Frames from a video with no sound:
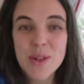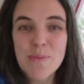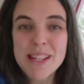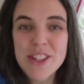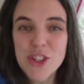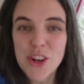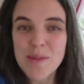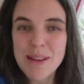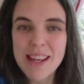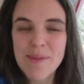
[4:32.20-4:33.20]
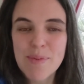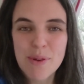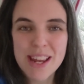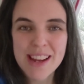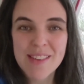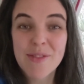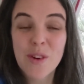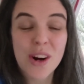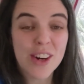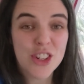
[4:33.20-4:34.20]
So please join me in praying
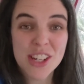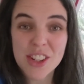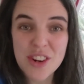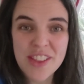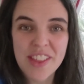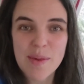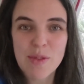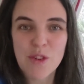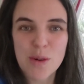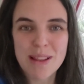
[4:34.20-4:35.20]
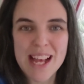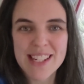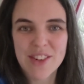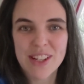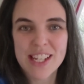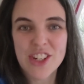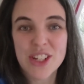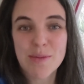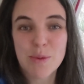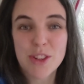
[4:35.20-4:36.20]
for our children that they would form lasting
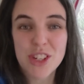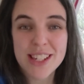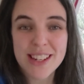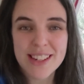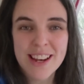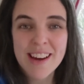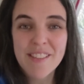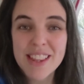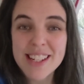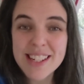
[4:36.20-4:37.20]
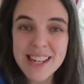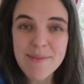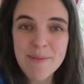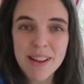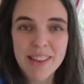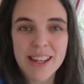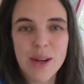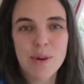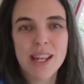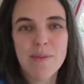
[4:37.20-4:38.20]
relationships with Jesus, for the team that
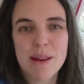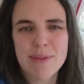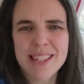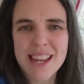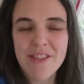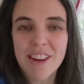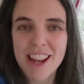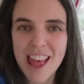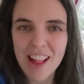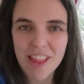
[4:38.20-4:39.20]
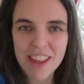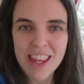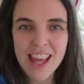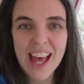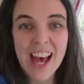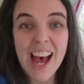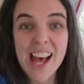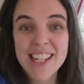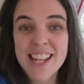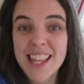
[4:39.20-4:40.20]
he would keep them safe and healthy.
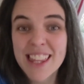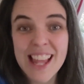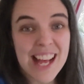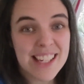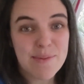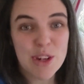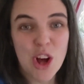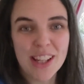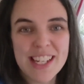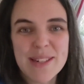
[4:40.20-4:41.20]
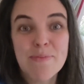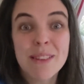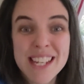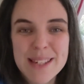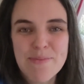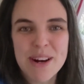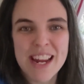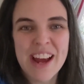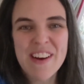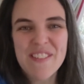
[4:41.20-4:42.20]
And last but not least, please
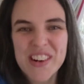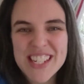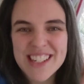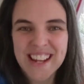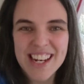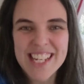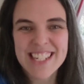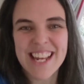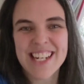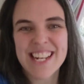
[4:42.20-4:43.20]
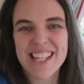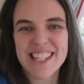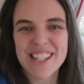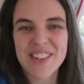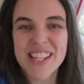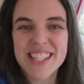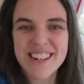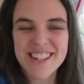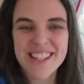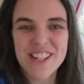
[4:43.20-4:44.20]
pray for sunny Sundays so
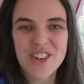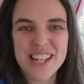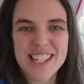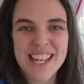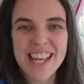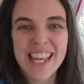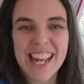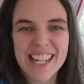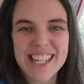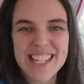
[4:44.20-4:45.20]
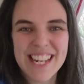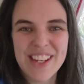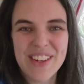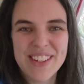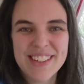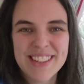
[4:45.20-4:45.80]
Church in the Trees can continue.